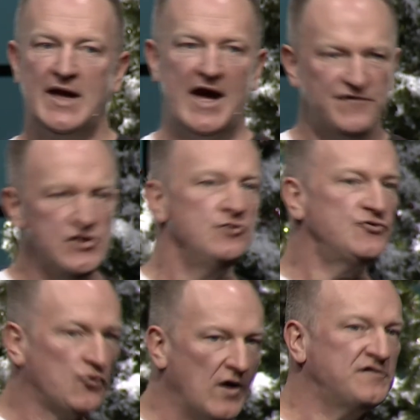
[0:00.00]
Have you
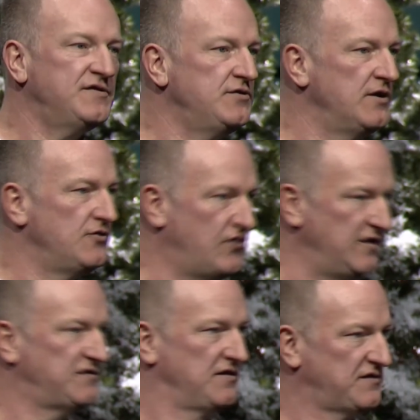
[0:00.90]
trusted
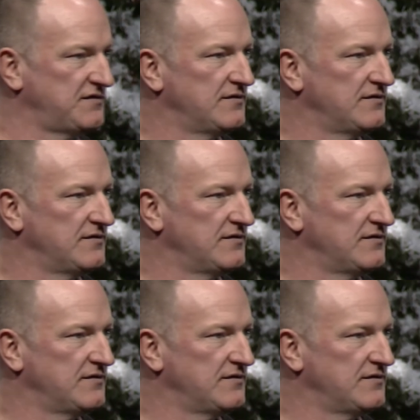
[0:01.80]
Jesus